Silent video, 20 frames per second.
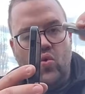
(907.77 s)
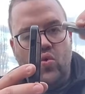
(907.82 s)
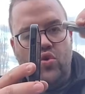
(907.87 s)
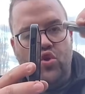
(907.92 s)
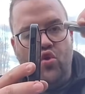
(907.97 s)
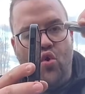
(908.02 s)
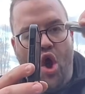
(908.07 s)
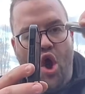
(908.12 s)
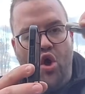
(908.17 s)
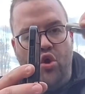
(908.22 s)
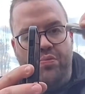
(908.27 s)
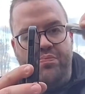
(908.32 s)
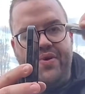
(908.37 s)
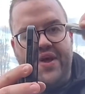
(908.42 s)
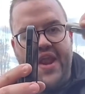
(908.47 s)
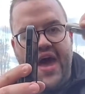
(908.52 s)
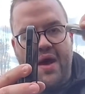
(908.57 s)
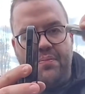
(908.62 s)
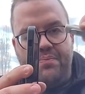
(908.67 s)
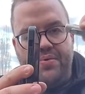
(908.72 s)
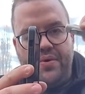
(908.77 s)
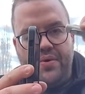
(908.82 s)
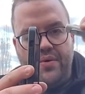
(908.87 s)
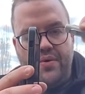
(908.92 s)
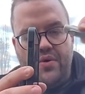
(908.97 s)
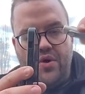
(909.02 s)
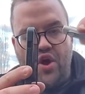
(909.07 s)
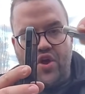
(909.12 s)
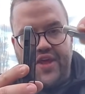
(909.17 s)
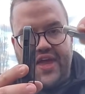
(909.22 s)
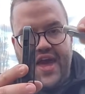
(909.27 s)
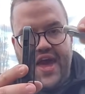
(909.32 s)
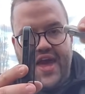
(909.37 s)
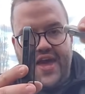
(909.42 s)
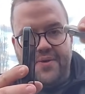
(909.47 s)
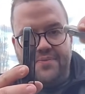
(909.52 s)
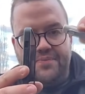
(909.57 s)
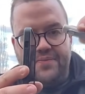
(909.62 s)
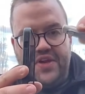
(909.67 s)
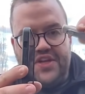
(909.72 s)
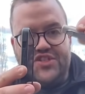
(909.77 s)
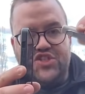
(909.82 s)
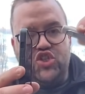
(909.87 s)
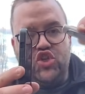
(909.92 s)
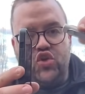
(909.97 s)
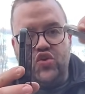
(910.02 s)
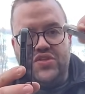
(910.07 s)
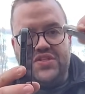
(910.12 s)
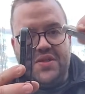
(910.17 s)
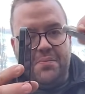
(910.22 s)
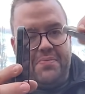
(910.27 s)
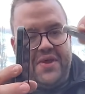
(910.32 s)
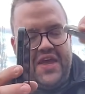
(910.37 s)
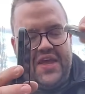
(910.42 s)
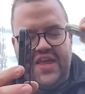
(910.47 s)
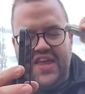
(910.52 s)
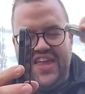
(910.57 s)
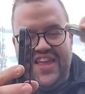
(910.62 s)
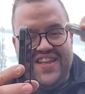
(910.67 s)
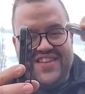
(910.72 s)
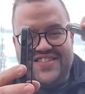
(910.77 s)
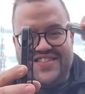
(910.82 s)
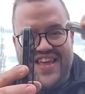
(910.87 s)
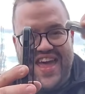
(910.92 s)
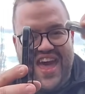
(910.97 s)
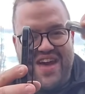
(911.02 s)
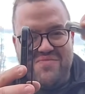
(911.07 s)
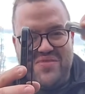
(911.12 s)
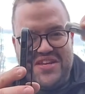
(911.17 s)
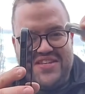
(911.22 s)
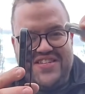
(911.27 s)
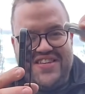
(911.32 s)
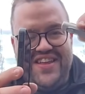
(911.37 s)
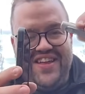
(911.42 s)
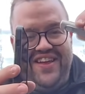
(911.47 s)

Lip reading: you open up. Okay, excuse the pinky, it's a habit.